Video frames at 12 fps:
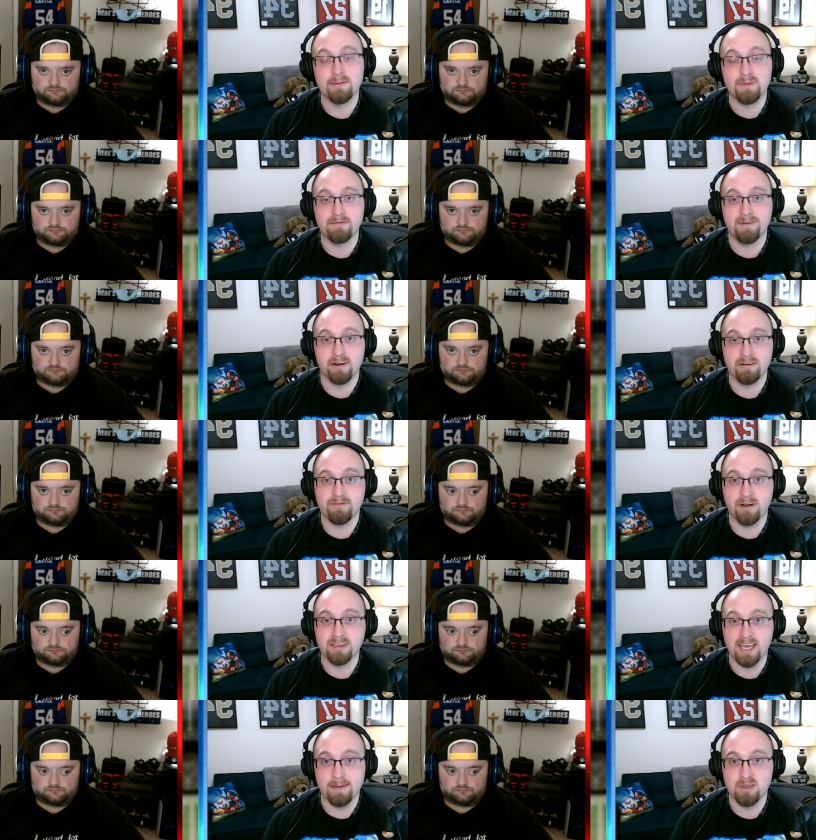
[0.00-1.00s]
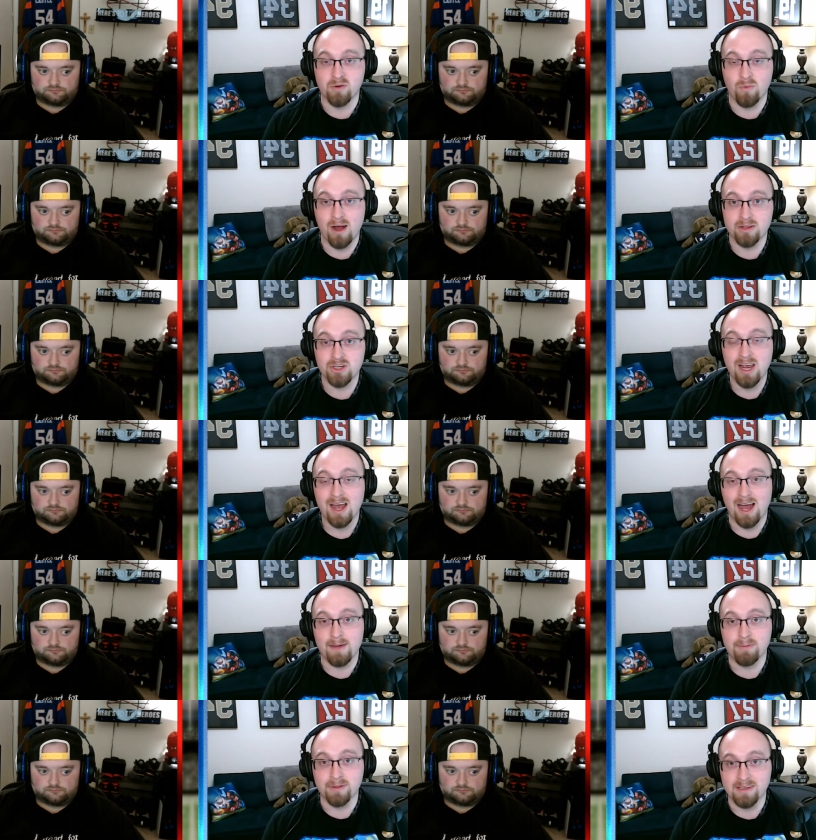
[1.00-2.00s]
Speaker 1: to be a very fun game to watch.
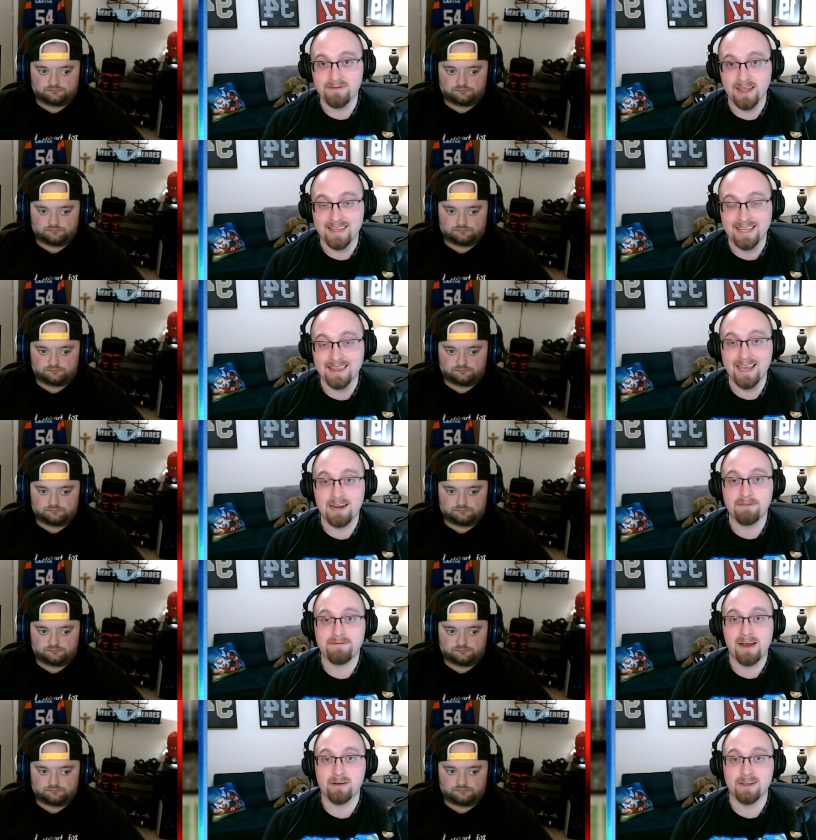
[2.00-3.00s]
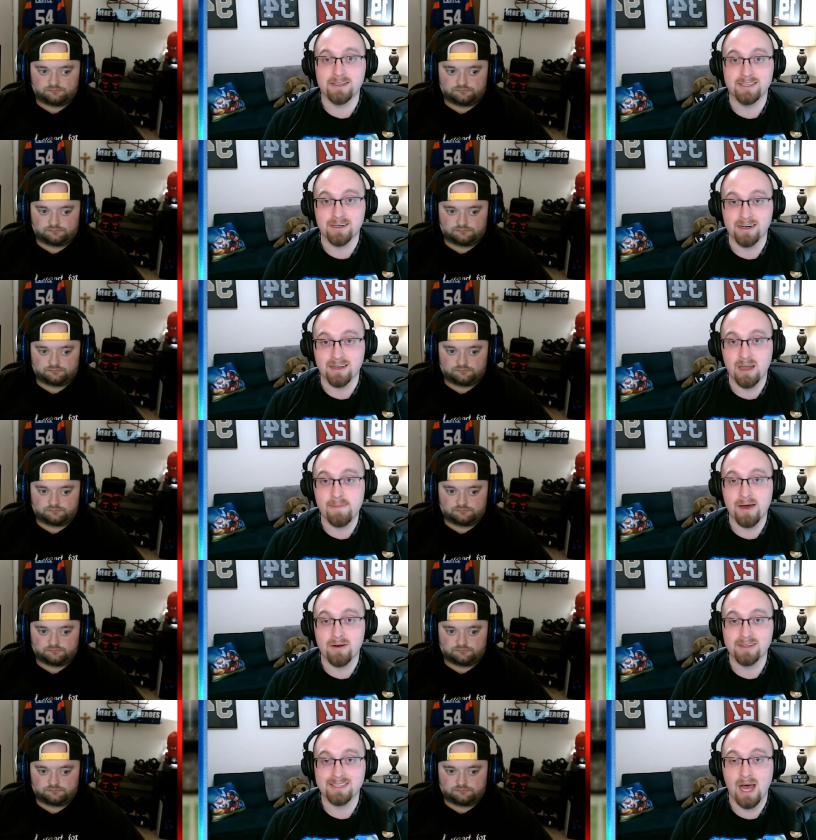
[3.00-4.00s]
I believe that the Atlanta Falcons are going to come
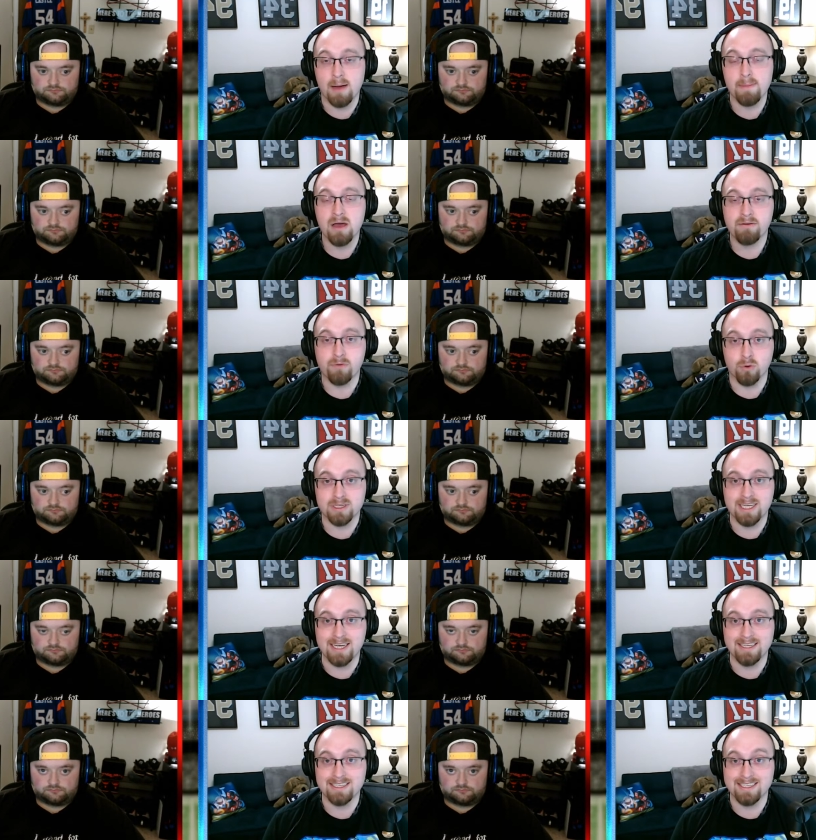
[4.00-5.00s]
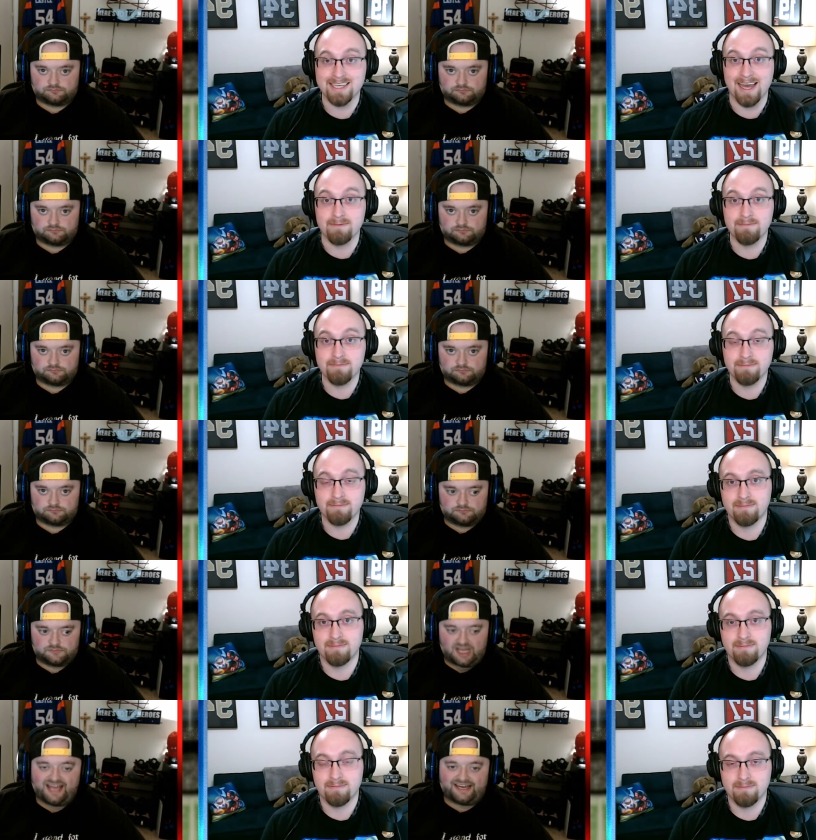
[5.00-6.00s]
out on top 14 to 10.
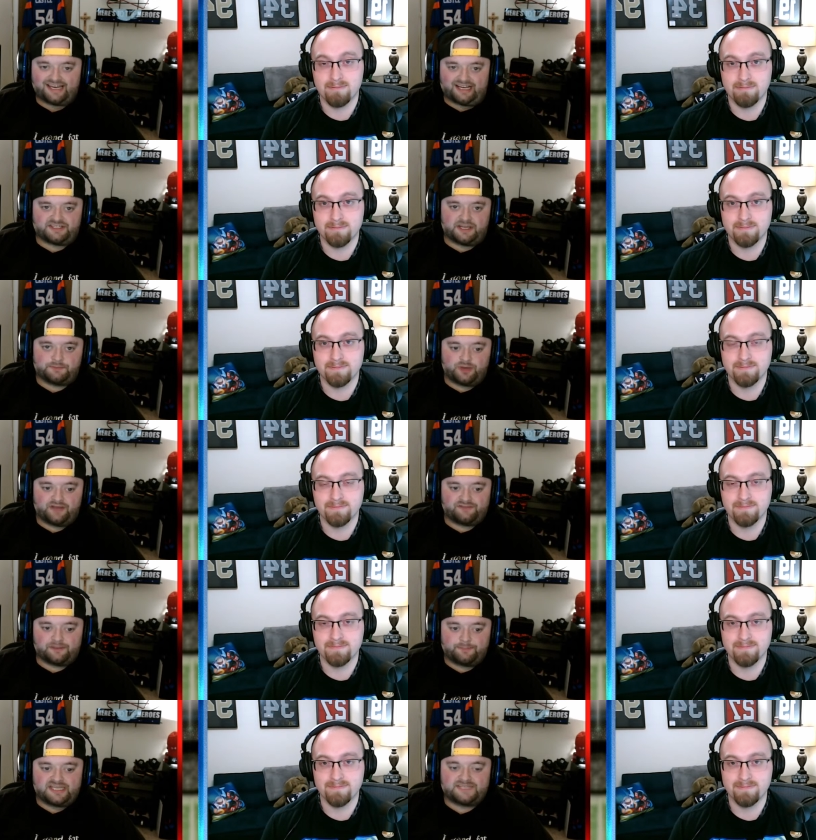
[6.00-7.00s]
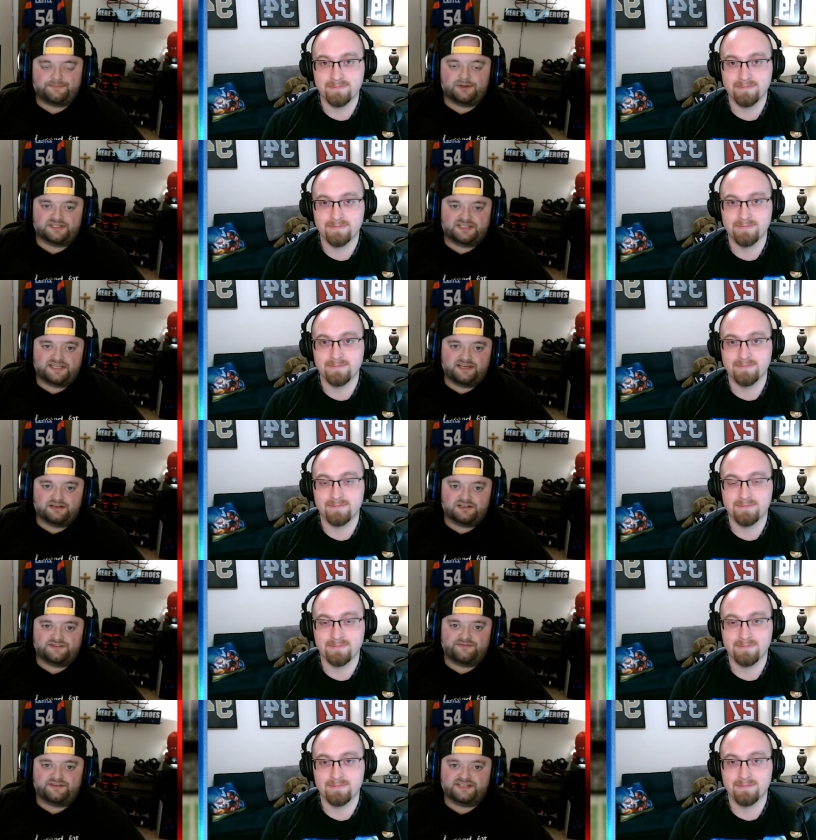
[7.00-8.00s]
Speaker 2: Next up, we have the Pittsburgh Steelers
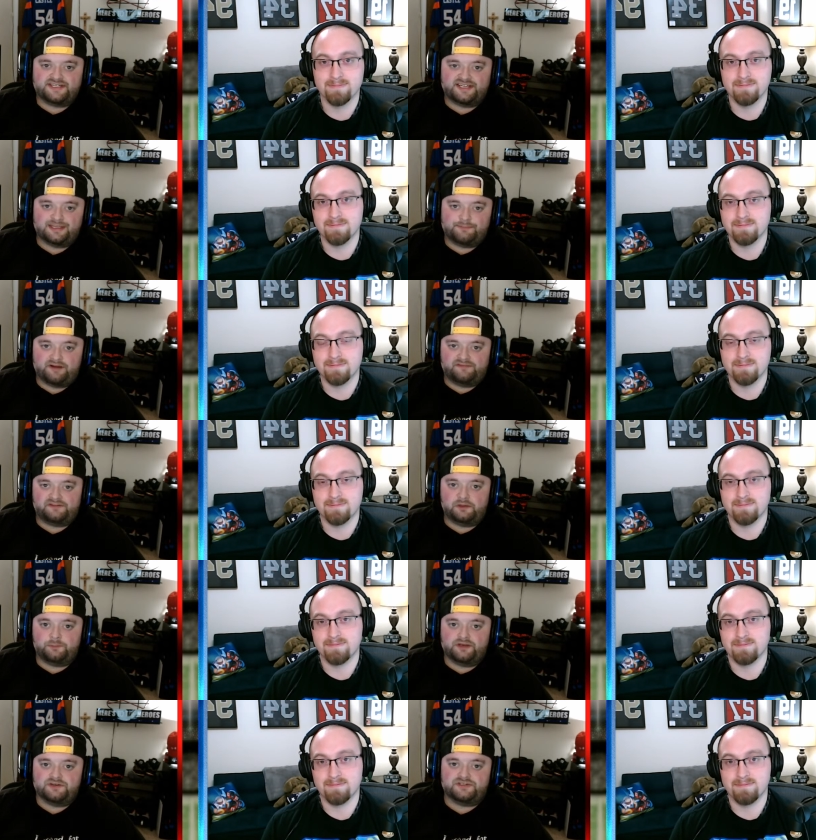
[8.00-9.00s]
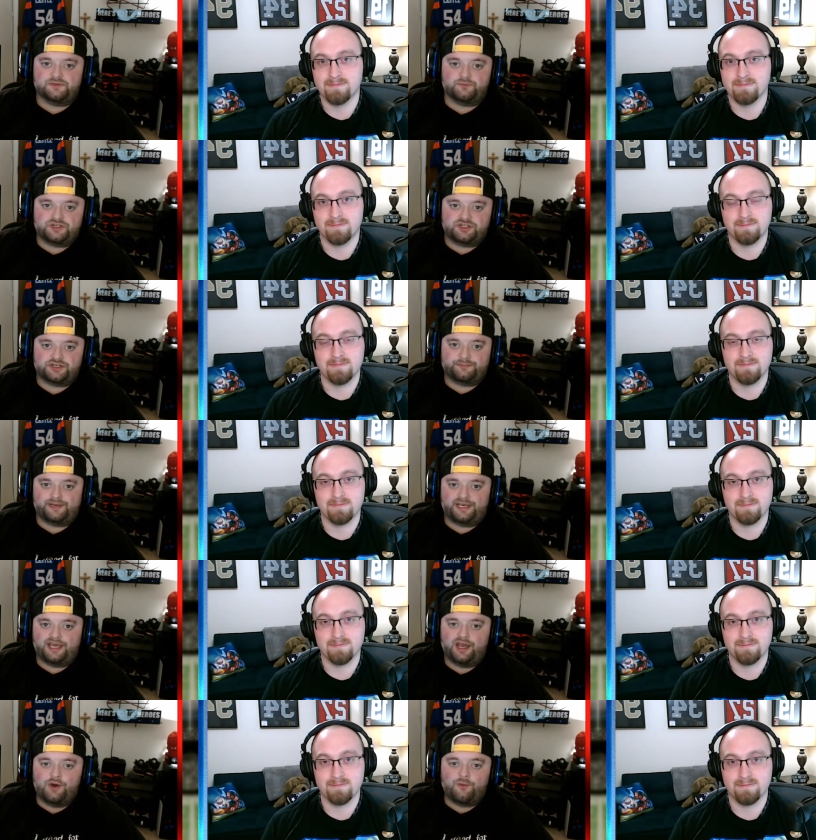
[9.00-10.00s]
visiting the Buffalo Bills in which should
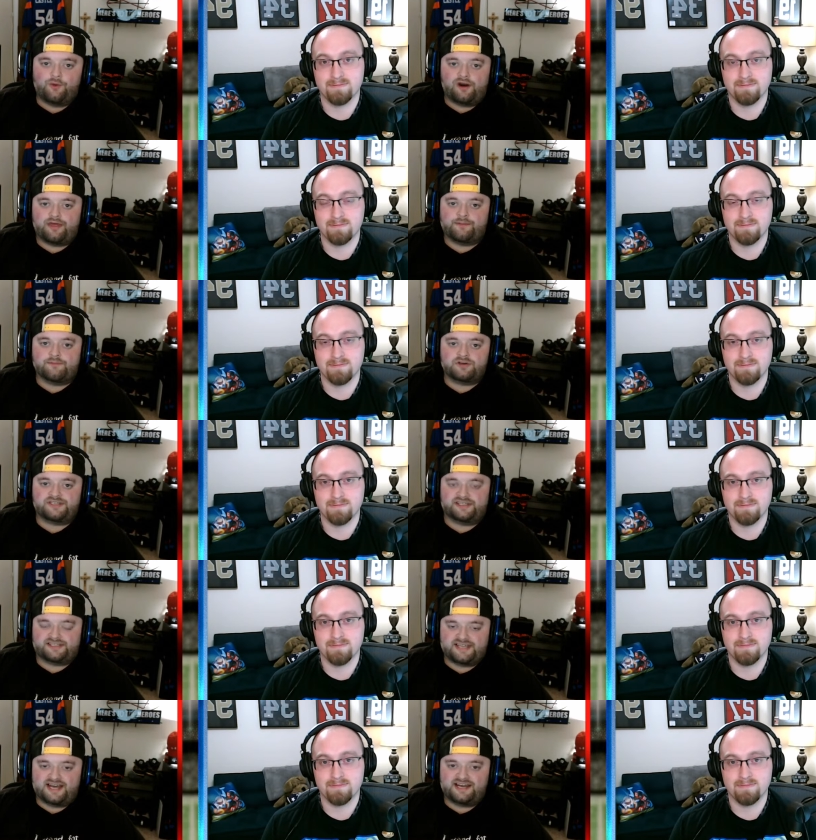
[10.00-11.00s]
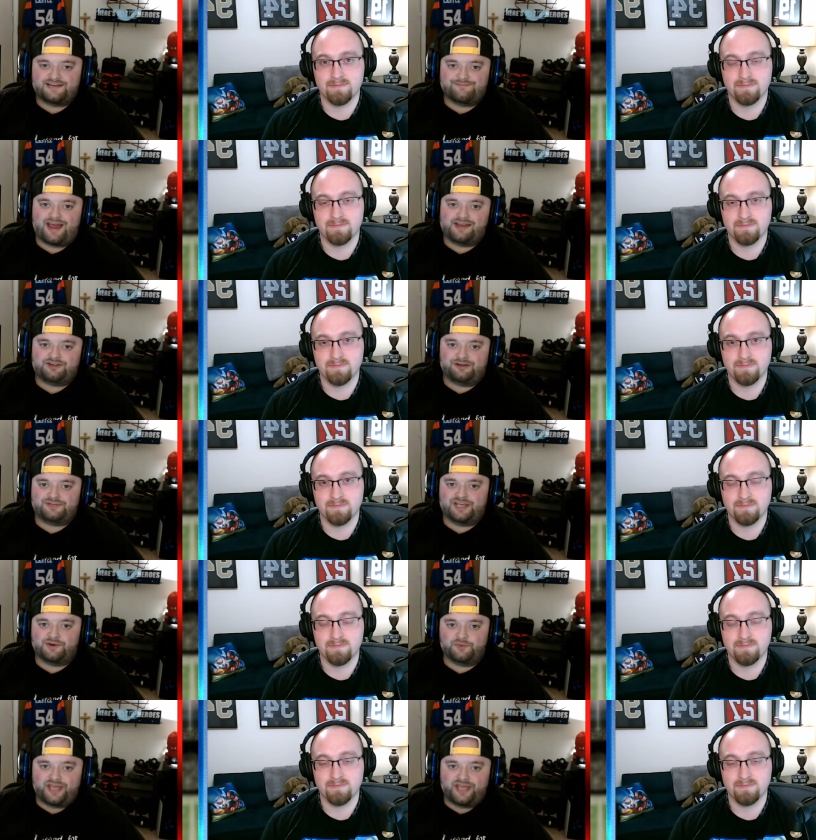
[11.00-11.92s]
be one of the most exciting matchups that we